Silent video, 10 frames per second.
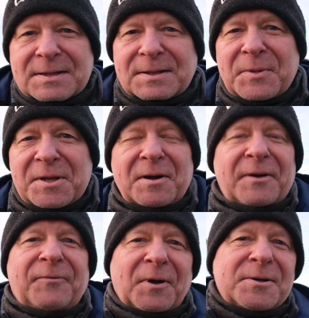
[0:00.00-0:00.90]
something that
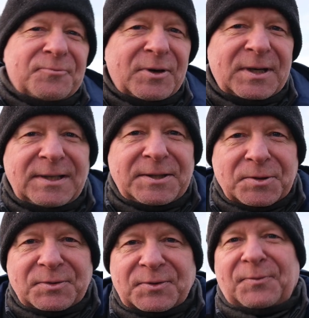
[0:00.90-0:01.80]
I find really
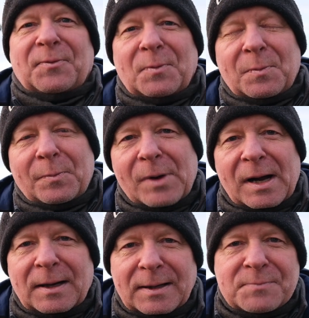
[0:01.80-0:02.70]
useful
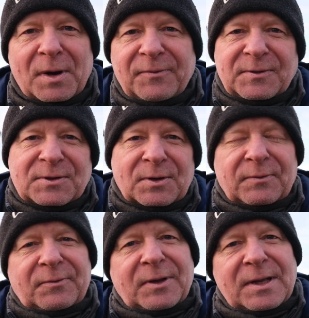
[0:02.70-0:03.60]
in my
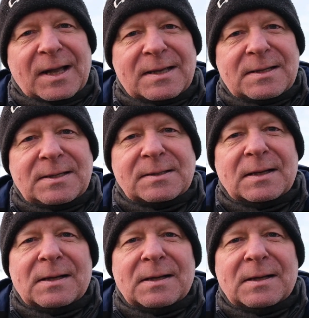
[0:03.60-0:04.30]
photography is